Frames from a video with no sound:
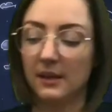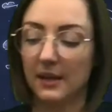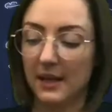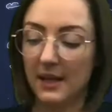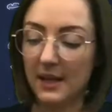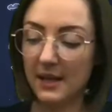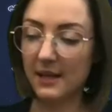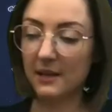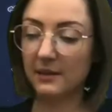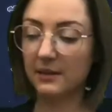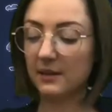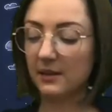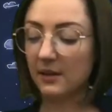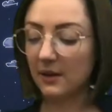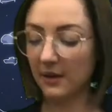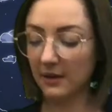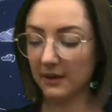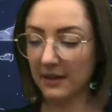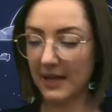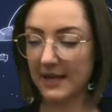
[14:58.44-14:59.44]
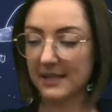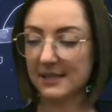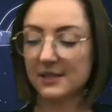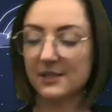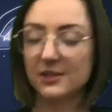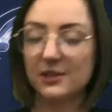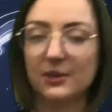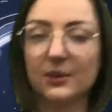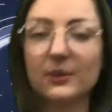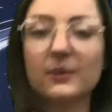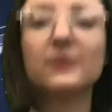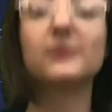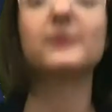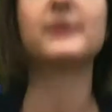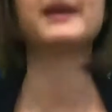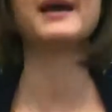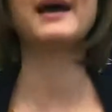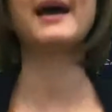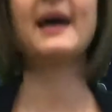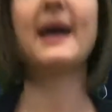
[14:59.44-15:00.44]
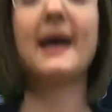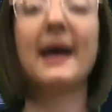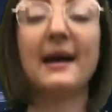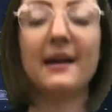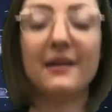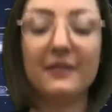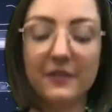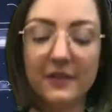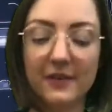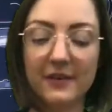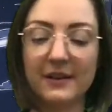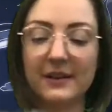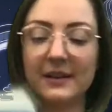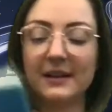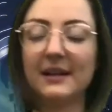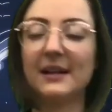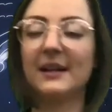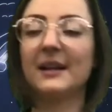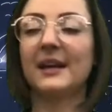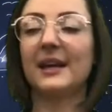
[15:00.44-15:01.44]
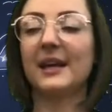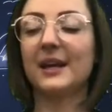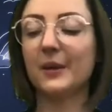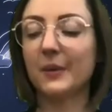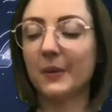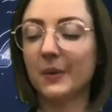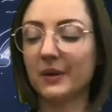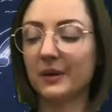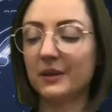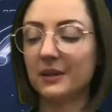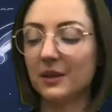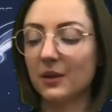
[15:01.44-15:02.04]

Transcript: And our last two, we have a Gordon